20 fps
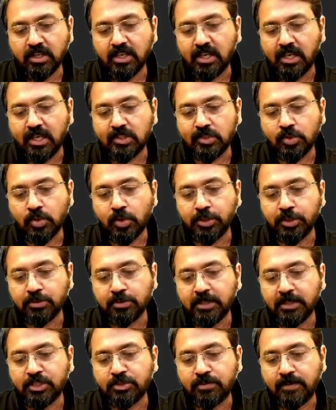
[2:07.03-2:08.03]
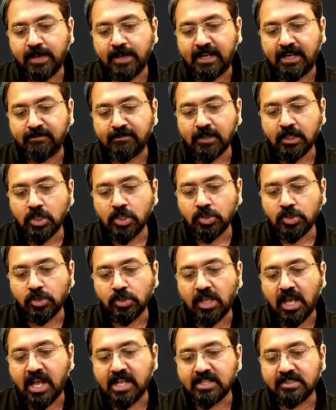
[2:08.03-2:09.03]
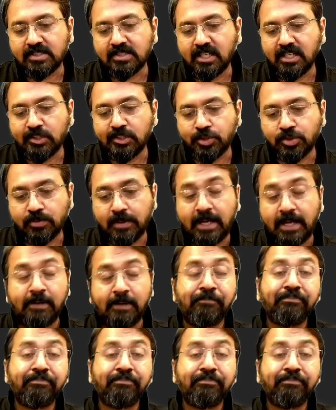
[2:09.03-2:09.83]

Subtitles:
it's going to be 12. So the answer is 12.